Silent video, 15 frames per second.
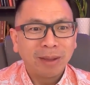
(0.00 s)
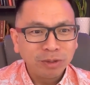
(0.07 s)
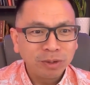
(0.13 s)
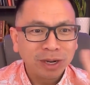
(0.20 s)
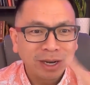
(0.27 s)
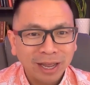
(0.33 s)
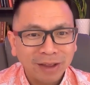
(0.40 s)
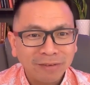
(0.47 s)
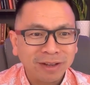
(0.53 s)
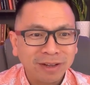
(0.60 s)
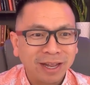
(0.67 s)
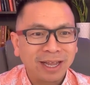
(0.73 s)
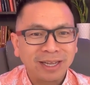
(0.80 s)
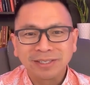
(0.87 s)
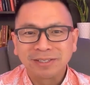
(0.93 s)
I'm doing a live
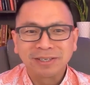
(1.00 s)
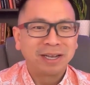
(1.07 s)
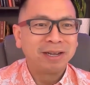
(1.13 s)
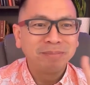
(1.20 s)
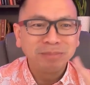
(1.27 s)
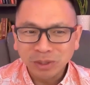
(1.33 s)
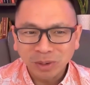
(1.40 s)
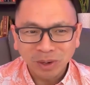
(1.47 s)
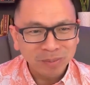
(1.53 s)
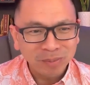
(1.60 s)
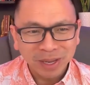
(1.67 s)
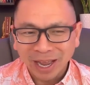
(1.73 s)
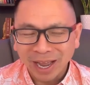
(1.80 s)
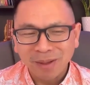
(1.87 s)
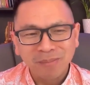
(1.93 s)
class. Come join
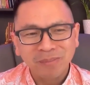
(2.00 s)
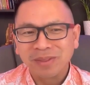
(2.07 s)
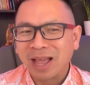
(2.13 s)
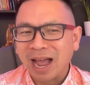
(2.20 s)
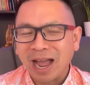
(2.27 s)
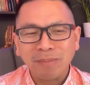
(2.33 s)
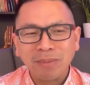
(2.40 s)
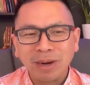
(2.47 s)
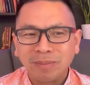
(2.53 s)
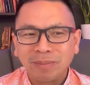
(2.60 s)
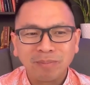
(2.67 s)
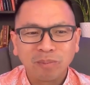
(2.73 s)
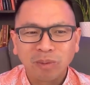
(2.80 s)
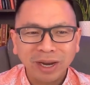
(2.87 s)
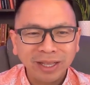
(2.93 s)
me. I'm going
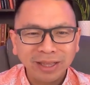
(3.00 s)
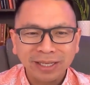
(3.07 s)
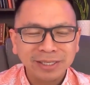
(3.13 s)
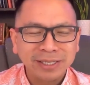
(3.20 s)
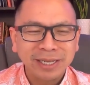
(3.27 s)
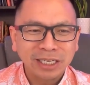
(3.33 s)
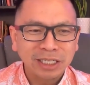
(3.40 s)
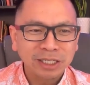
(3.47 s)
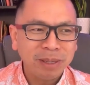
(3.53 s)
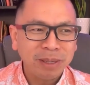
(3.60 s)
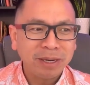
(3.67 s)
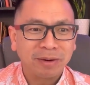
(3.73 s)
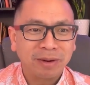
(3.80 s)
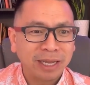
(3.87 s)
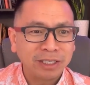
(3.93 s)
to bring this guest
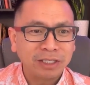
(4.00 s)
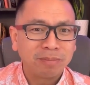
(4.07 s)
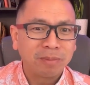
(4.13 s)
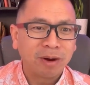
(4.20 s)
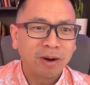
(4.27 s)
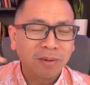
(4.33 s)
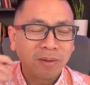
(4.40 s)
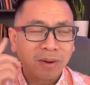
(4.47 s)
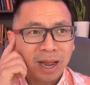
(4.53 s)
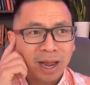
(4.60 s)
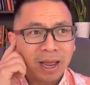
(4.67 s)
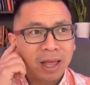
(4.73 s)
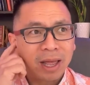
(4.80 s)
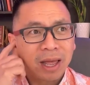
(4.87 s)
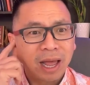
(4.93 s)
speaker. Like tomorrow,
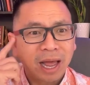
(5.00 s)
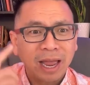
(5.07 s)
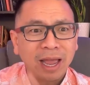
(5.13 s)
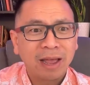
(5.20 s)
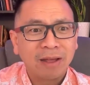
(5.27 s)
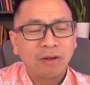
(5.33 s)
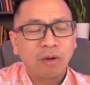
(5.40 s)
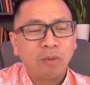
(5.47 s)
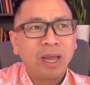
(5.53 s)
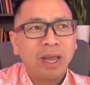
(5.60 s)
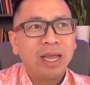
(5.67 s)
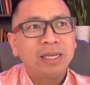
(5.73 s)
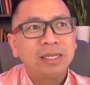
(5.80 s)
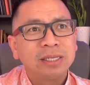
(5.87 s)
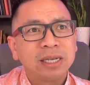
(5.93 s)
I have a
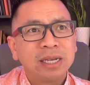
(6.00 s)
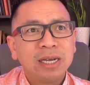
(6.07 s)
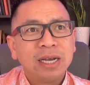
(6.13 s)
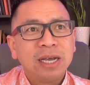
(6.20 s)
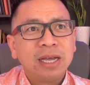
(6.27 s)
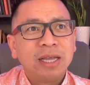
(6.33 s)
Waze.